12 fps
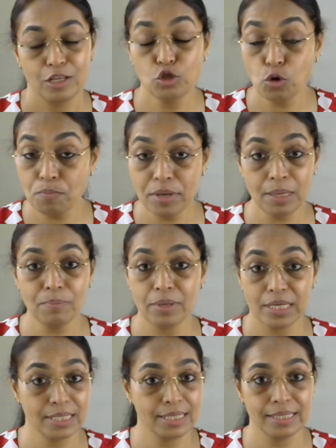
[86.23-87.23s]
So be
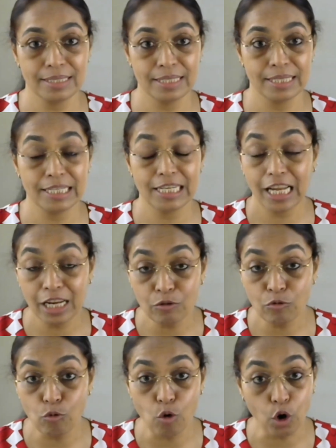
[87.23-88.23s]
persistent
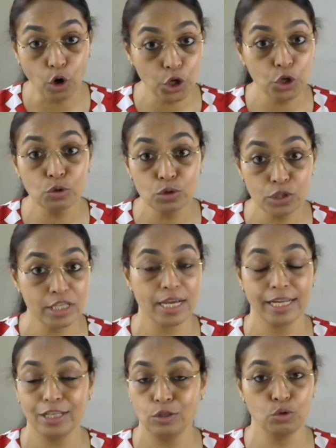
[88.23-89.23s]
in what you
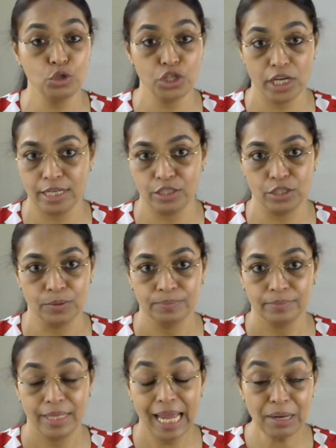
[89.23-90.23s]
try to change
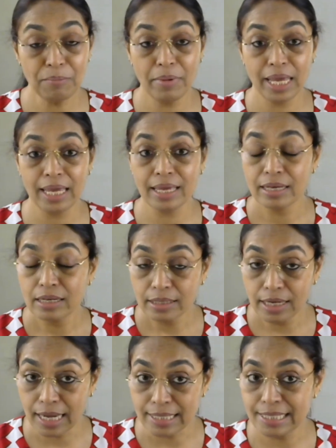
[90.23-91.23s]
and make
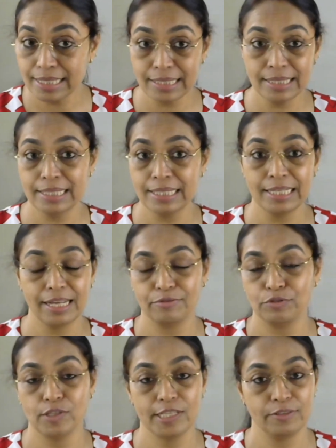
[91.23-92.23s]
consistent
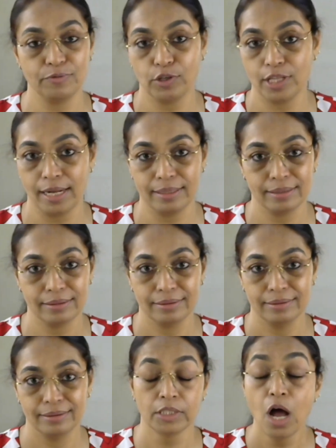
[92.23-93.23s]
efforts for that.
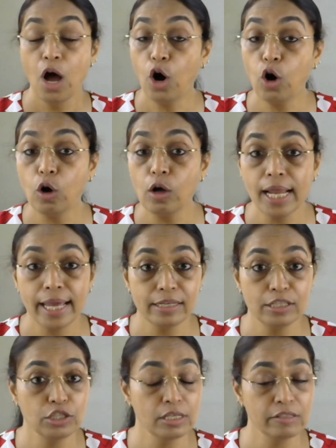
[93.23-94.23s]
All
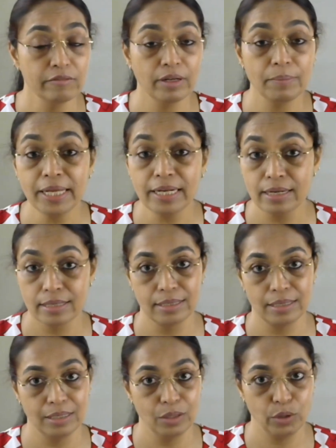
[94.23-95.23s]
actions will be
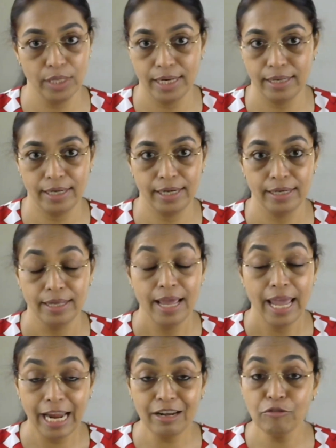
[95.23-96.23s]
result oriented
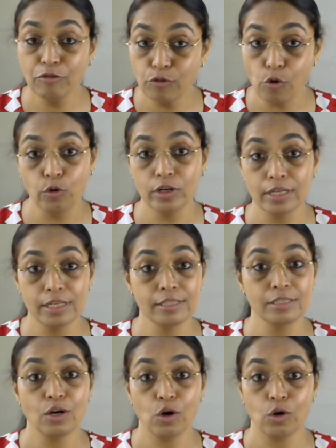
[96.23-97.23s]
and
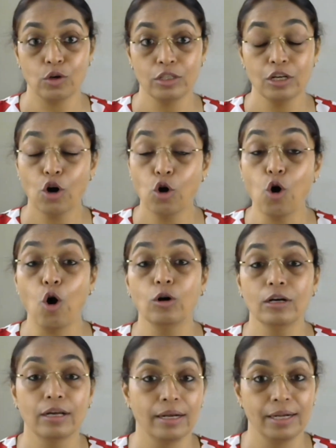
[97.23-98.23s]
focused on
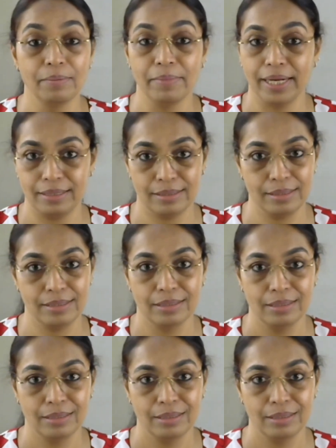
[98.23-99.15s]
concrete matters.